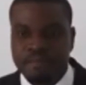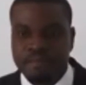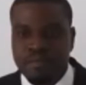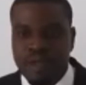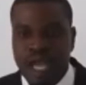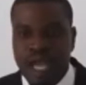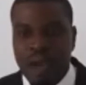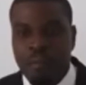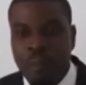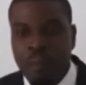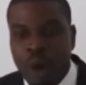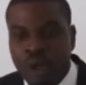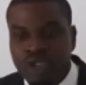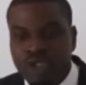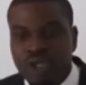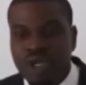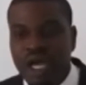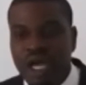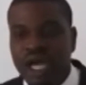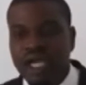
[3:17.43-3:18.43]

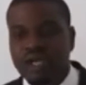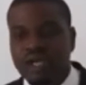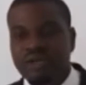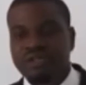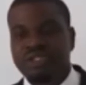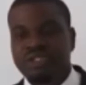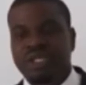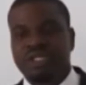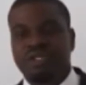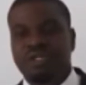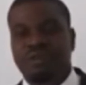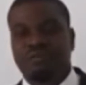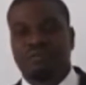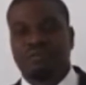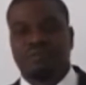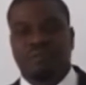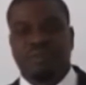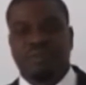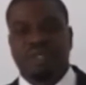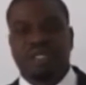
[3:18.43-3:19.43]
Amongst other
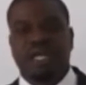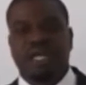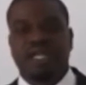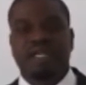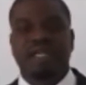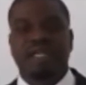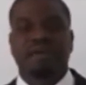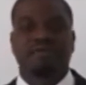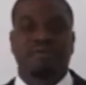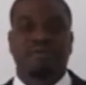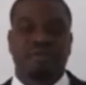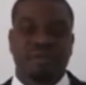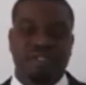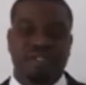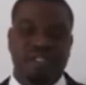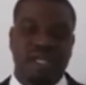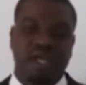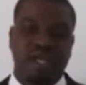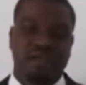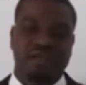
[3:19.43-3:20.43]
accusations from the delegate from the
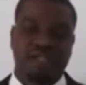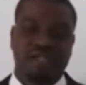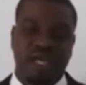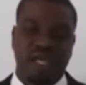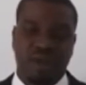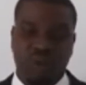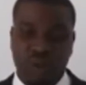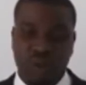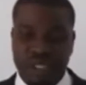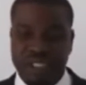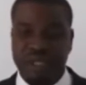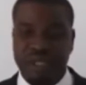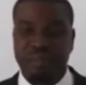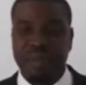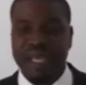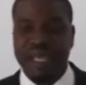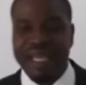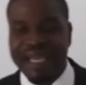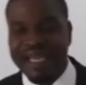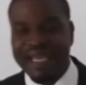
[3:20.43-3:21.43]
South which he
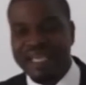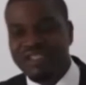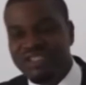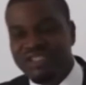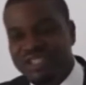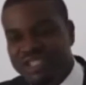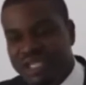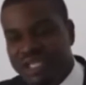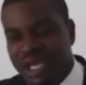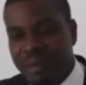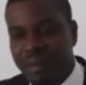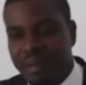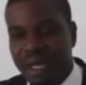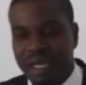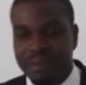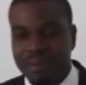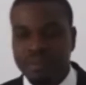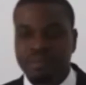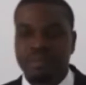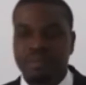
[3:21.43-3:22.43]
made against the
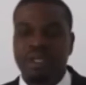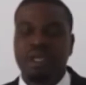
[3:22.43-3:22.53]
chairman,